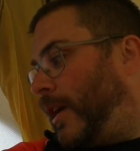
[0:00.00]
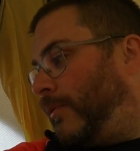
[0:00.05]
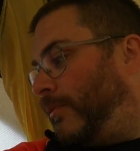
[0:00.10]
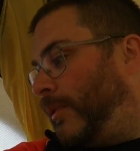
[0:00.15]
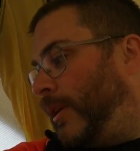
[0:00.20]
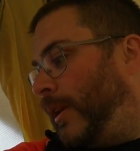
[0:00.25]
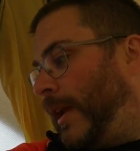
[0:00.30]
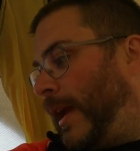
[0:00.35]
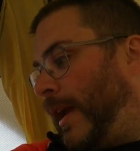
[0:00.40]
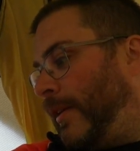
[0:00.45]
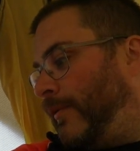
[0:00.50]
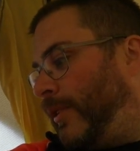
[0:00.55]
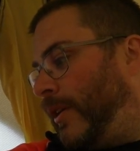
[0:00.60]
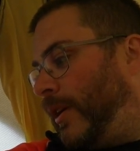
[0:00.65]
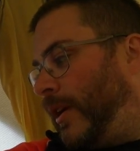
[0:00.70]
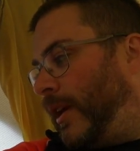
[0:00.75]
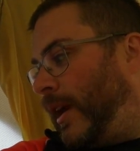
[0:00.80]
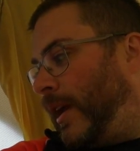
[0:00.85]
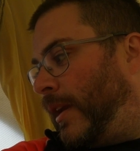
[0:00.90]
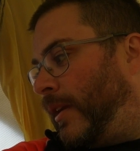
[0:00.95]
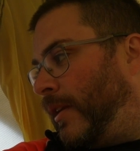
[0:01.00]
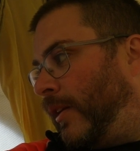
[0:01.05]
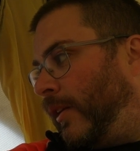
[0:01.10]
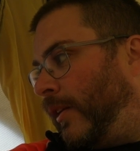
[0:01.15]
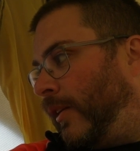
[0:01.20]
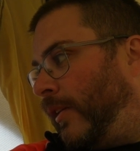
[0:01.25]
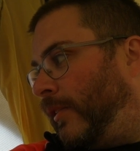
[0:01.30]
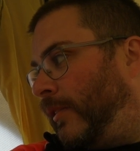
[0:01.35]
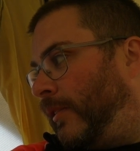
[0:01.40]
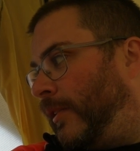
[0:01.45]
really heavy again,
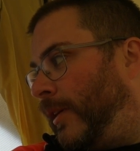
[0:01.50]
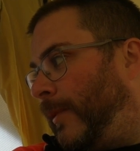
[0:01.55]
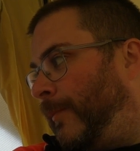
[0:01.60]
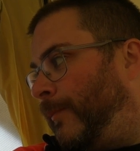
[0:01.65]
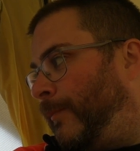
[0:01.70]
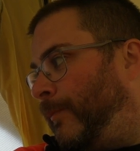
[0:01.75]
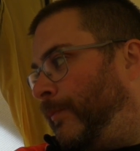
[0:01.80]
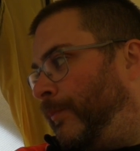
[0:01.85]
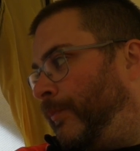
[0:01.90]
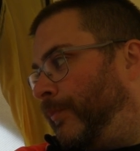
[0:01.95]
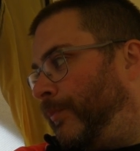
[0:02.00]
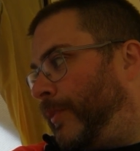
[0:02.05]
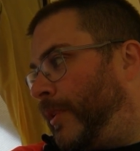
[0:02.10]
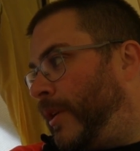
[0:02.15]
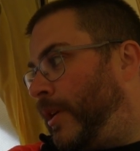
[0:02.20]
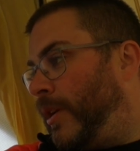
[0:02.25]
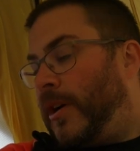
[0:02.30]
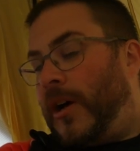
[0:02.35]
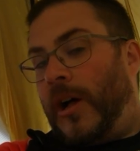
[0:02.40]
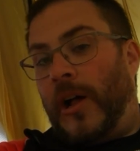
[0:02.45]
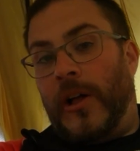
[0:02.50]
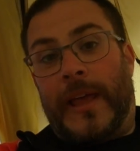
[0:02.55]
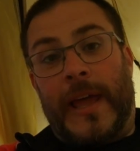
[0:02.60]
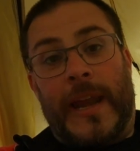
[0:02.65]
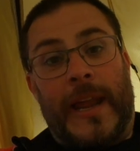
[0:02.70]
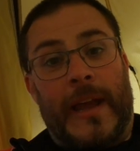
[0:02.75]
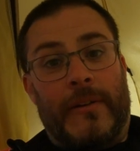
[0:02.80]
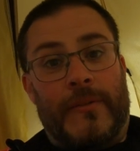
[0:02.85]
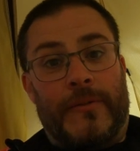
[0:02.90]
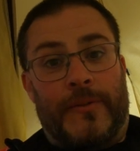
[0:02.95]
I'll get
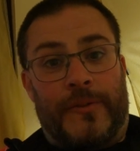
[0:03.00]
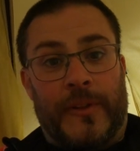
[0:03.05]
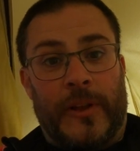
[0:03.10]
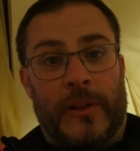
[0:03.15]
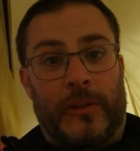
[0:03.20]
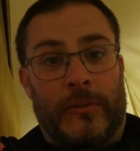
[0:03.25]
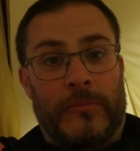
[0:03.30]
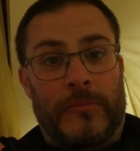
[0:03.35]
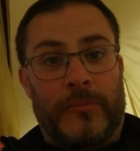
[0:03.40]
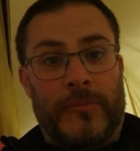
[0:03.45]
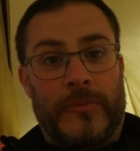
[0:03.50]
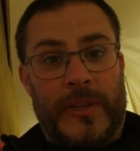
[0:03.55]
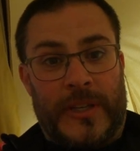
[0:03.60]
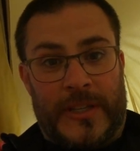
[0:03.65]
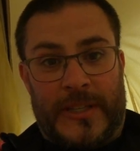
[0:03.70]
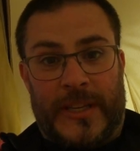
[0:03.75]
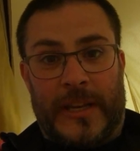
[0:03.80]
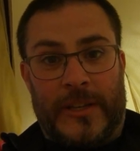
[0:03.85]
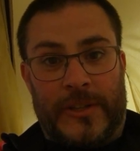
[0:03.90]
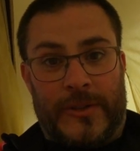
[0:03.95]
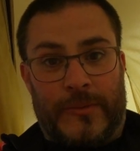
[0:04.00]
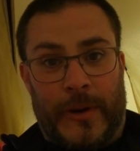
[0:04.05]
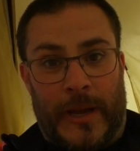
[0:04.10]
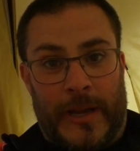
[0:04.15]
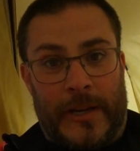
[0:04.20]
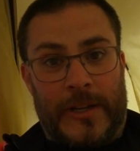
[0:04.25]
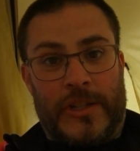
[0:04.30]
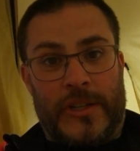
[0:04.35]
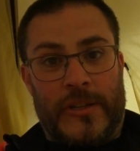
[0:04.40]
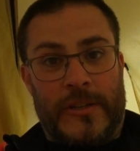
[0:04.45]
out and film this tent's
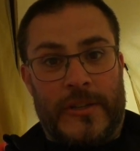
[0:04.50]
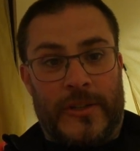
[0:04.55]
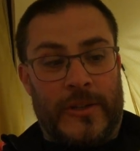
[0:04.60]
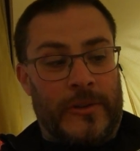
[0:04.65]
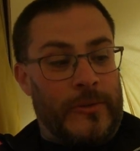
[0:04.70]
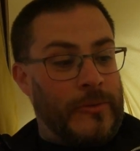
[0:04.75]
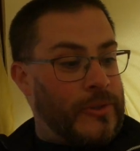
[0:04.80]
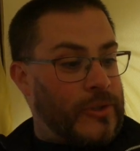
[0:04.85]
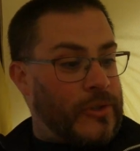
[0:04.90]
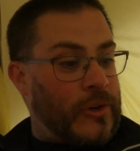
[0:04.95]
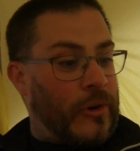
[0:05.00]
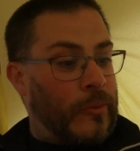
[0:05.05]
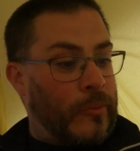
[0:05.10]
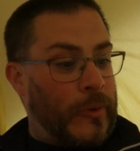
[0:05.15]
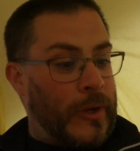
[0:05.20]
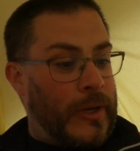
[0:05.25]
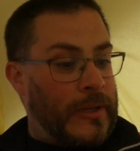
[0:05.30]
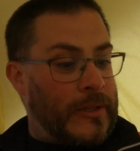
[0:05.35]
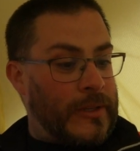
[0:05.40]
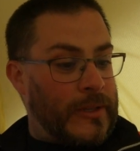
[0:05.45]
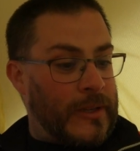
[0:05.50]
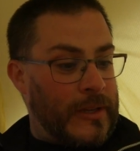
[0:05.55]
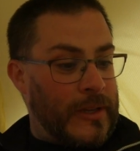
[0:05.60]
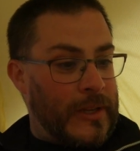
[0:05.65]
reaction to strong wind.